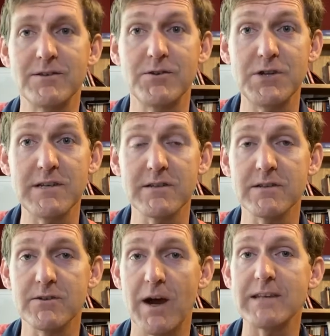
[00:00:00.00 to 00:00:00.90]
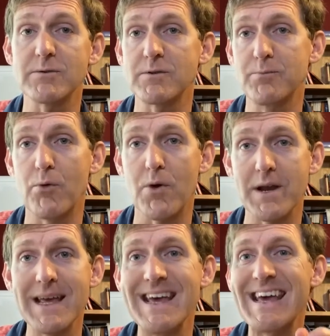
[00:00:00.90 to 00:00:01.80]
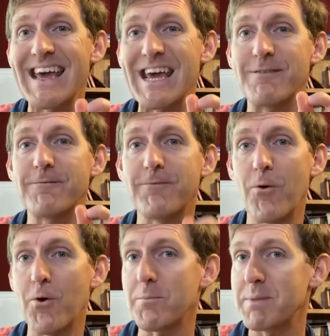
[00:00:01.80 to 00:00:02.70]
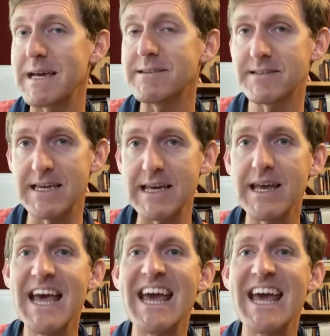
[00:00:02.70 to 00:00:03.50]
So Jesus Christ was born in 4 BC,